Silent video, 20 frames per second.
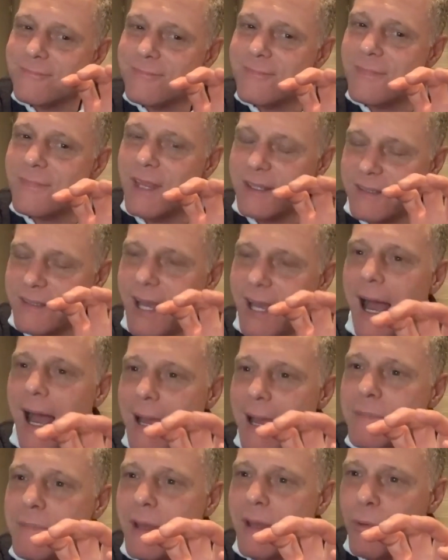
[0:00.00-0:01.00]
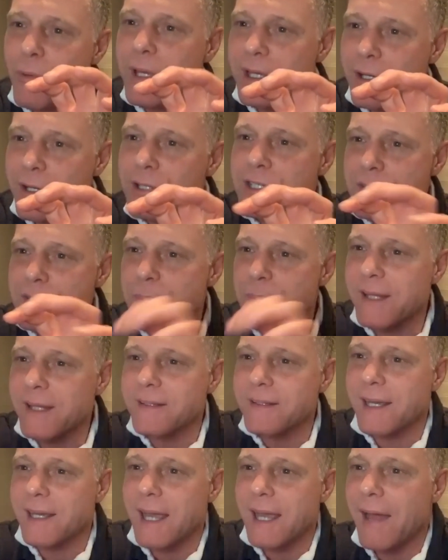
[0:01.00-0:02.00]
the time that we could
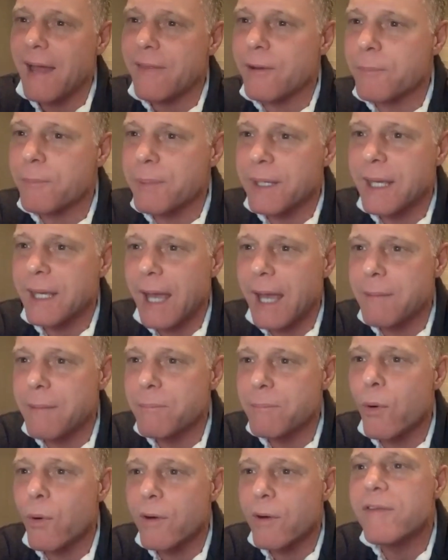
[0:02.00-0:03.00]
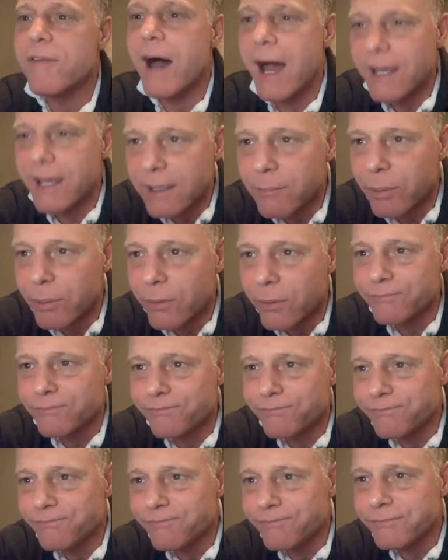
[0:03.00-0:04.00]
spend together became more valuable.
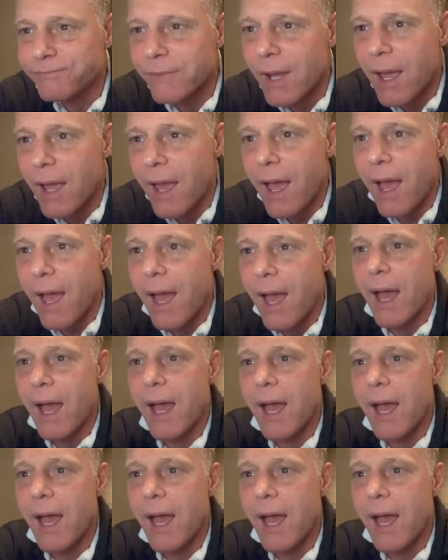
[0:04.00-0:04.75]
Mm-hmm.